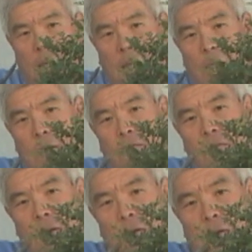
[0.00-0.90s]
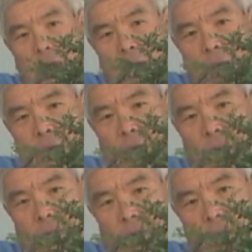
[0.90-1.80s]
and every year that I
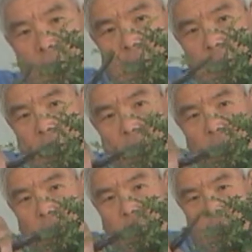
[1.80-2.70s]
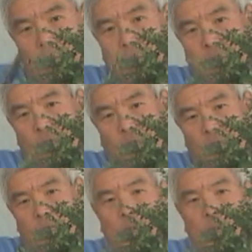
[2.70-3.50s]
have it, it will improve.